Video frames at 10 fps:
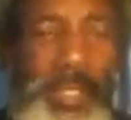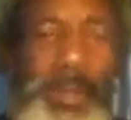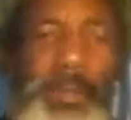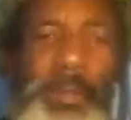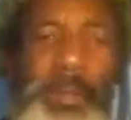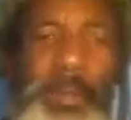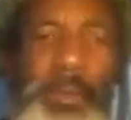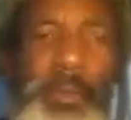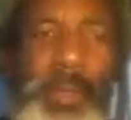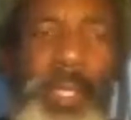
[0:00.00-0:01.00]
and yet we
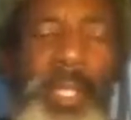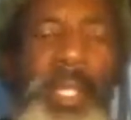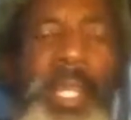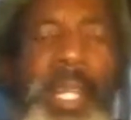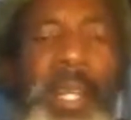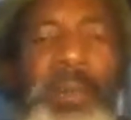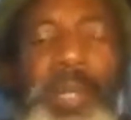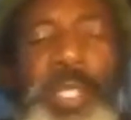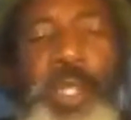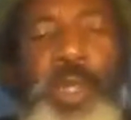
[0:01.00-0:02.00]
cannot see it.
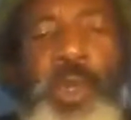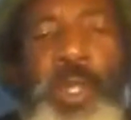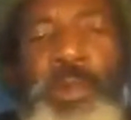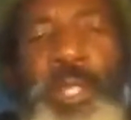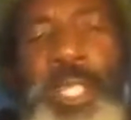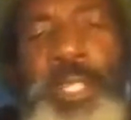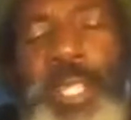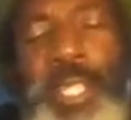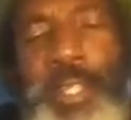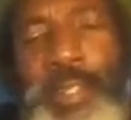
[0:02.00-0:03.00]

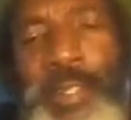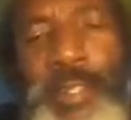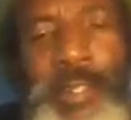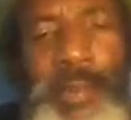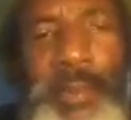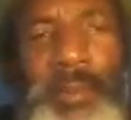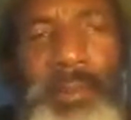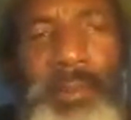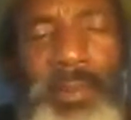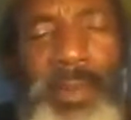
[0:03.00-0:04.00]
But you know, the funny
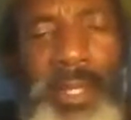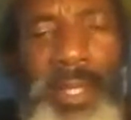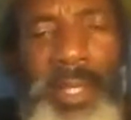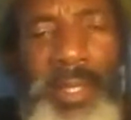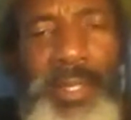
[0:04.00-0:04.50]
thing is,